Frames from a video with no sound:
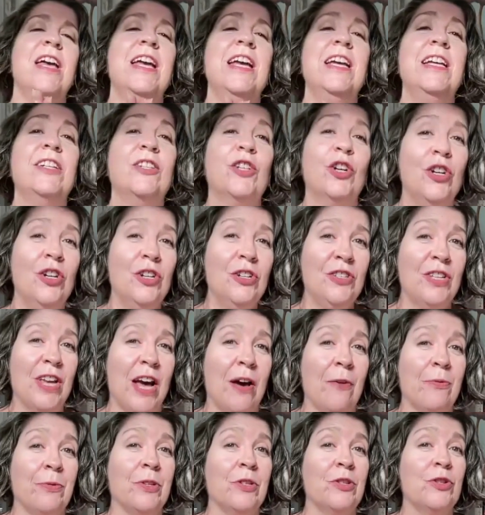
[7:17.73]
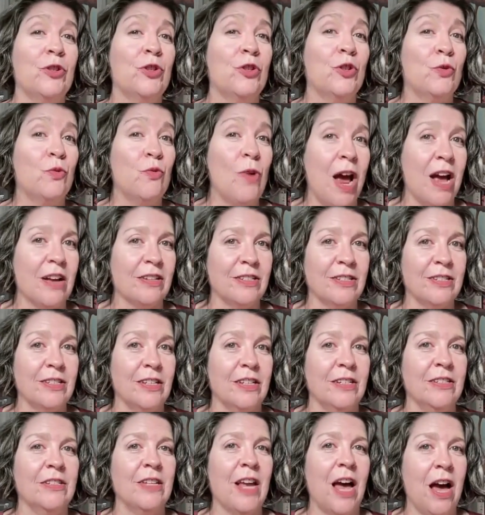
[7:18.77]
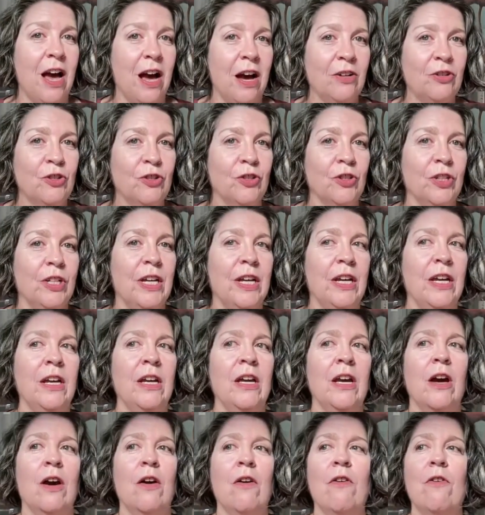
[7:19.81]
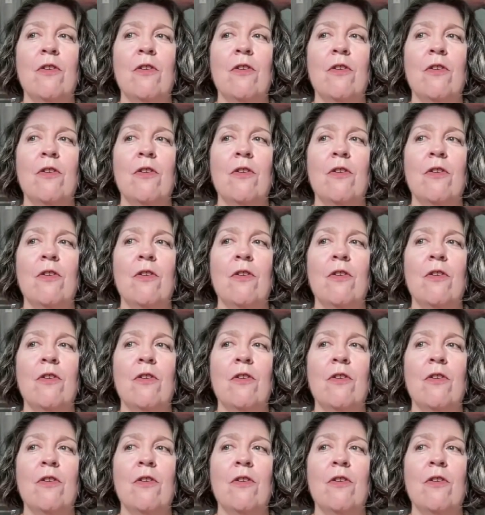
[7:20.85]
it turns out the stress is actually